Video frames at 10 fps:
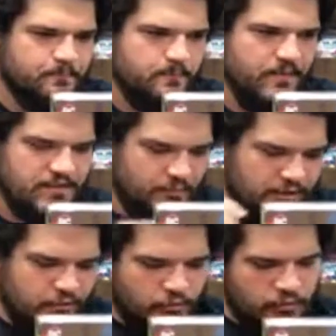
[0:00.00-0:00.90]
It's pretty
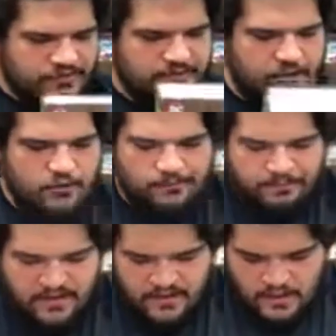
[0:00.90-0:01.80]
cool. So
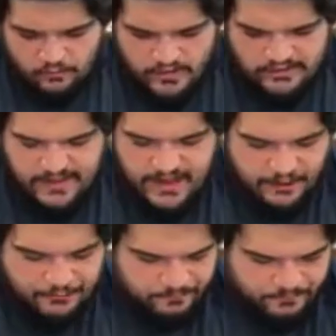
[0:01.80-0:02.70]
a rundown,